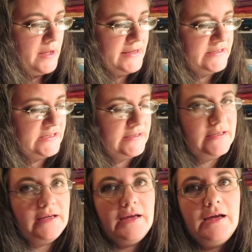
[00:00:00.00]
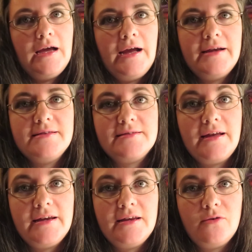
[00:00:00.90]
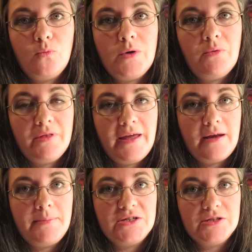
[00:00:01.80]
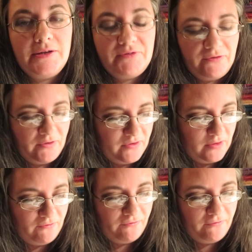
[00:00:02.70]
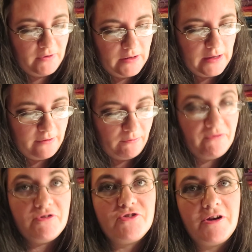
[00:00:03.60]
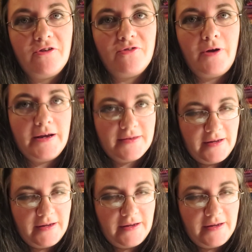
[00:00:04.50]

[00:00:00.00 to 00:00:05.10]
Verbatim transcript: but I decided we really had a bunch of leftovers in the free, uh, refrigerator, so I